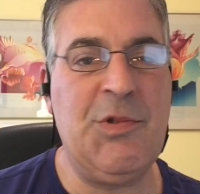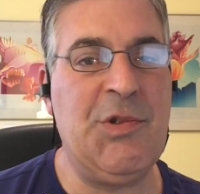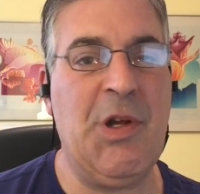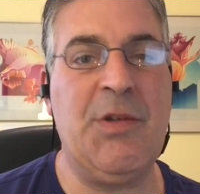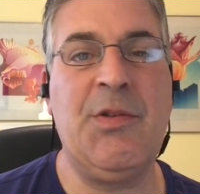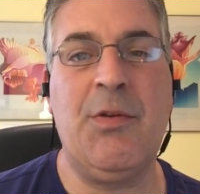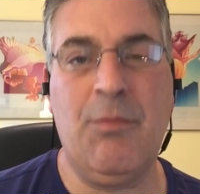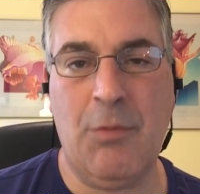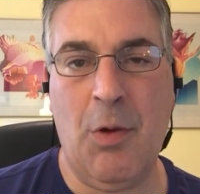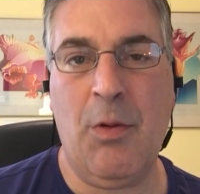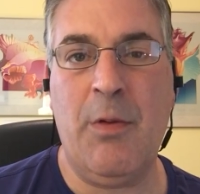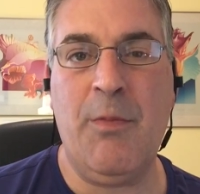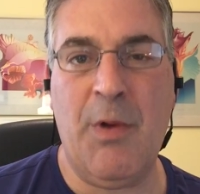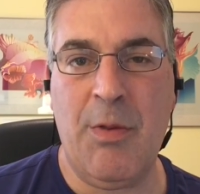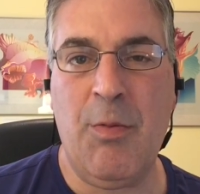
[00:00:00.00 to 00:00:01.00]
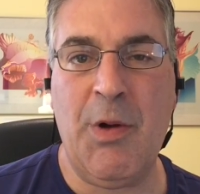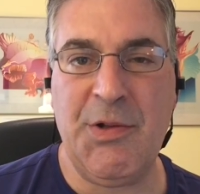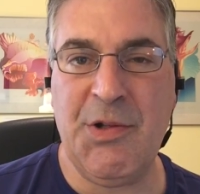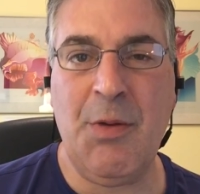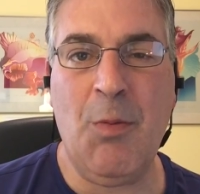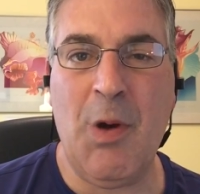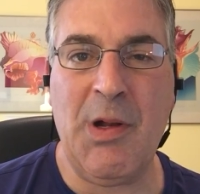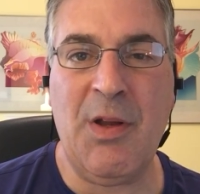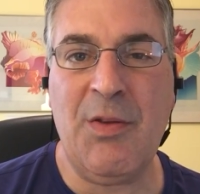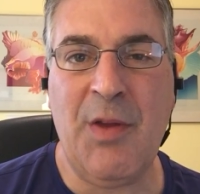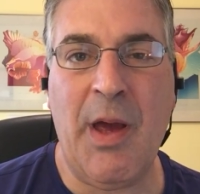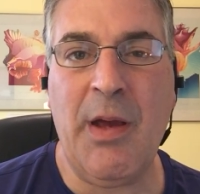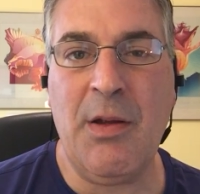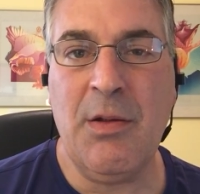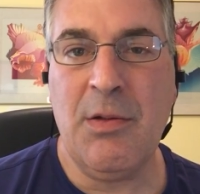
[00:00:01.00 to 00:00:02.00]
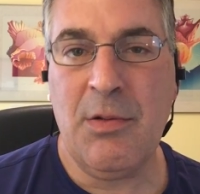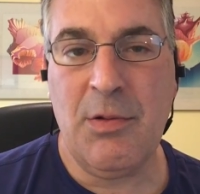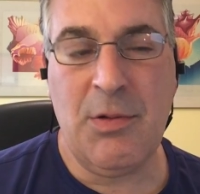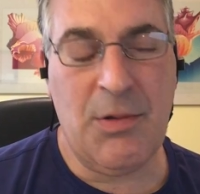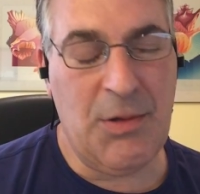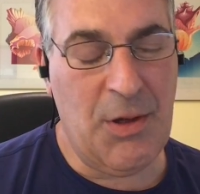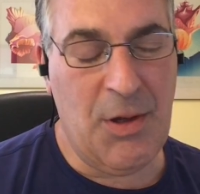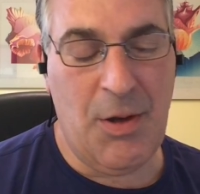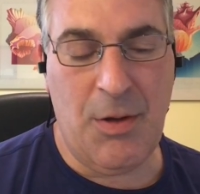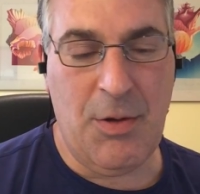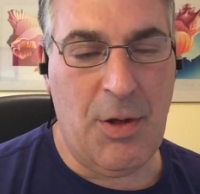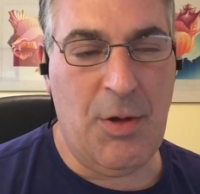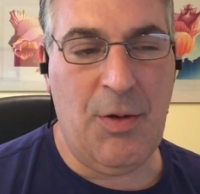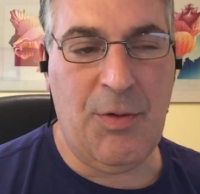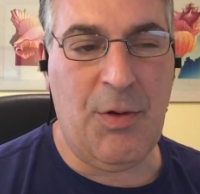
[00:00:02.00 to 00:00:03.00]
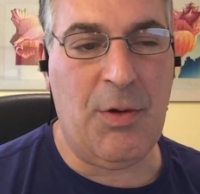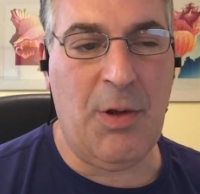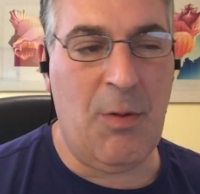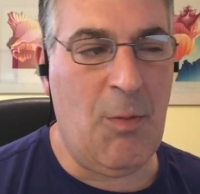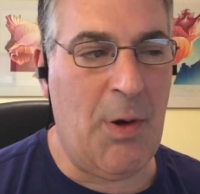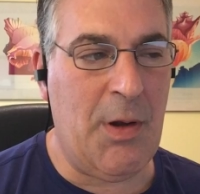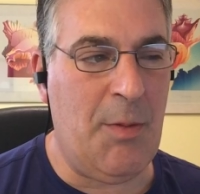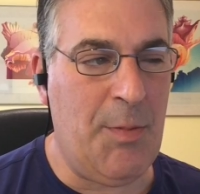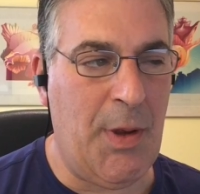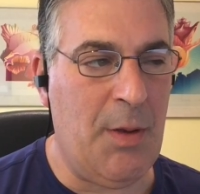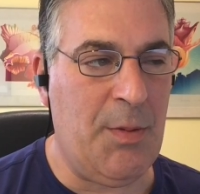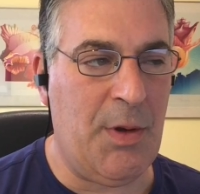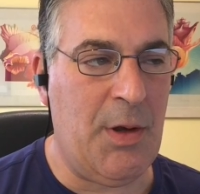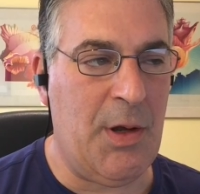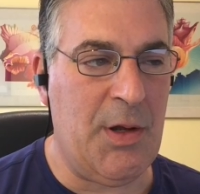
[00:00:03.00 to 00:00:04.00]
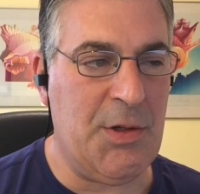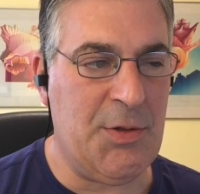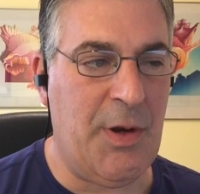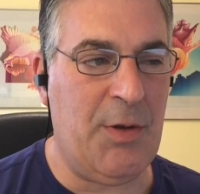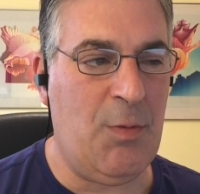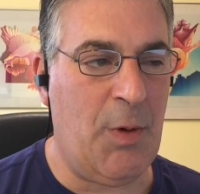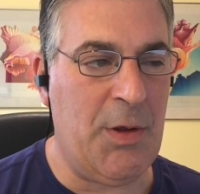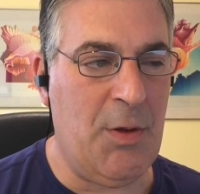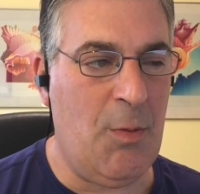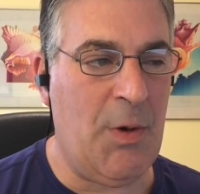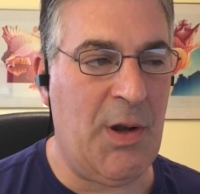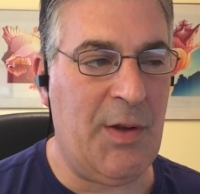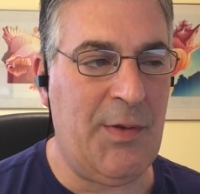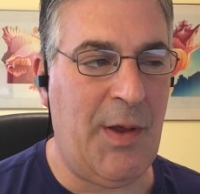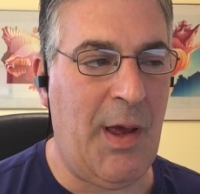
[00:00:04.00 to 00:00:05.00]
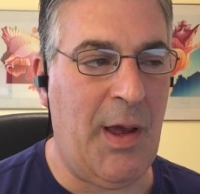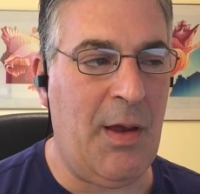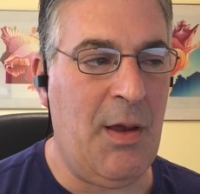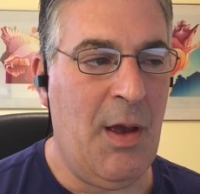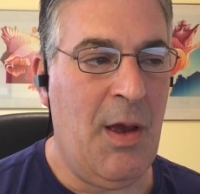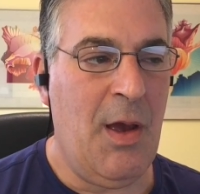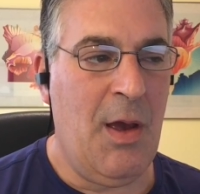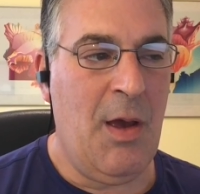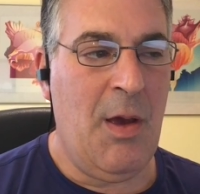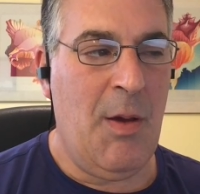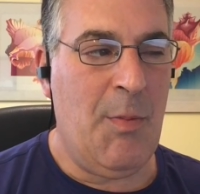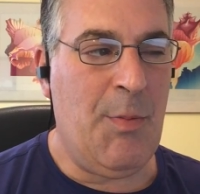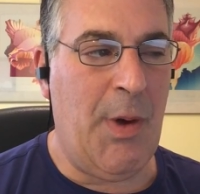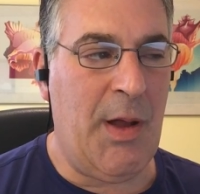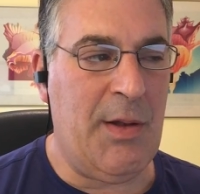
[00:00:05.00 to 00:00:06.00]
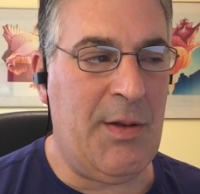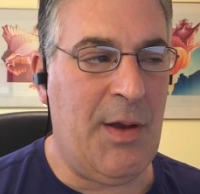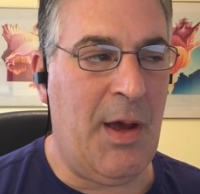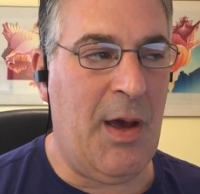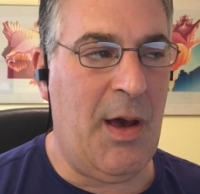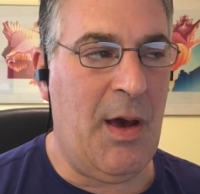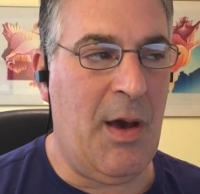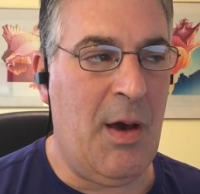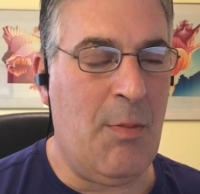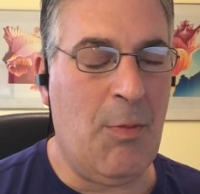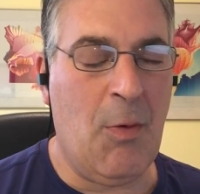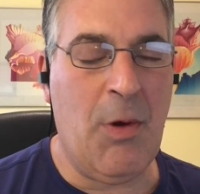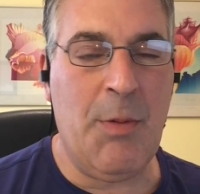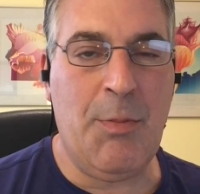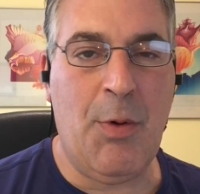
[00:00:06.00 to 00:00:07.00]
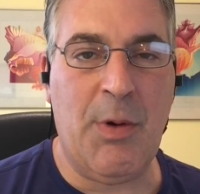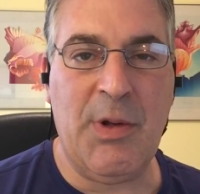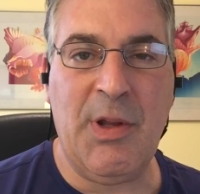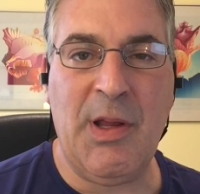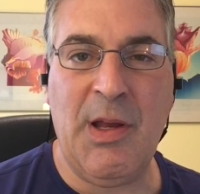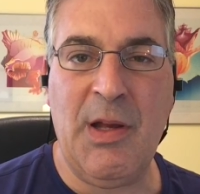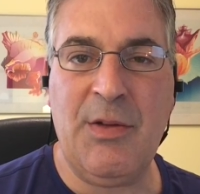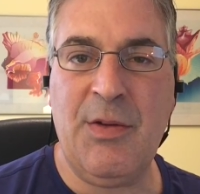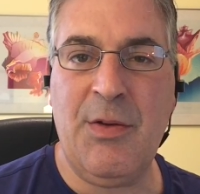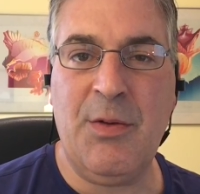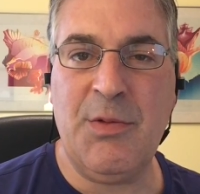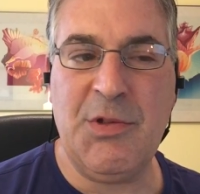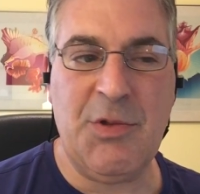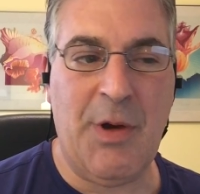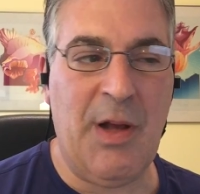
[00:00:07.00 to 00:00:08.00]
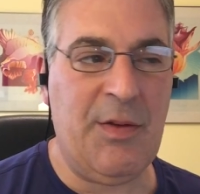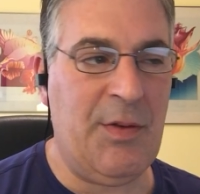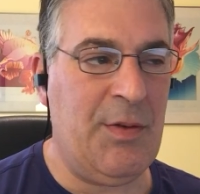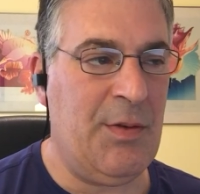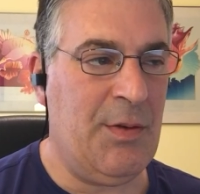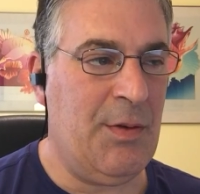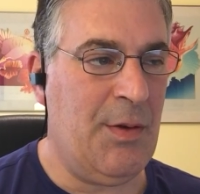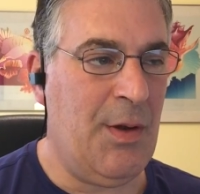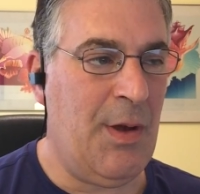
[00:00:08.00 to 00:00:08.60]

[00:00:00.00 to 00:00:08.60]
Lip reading: just rolling with what you want to say. You certainly want to be able to address what you want to say, but more importantly, it's to address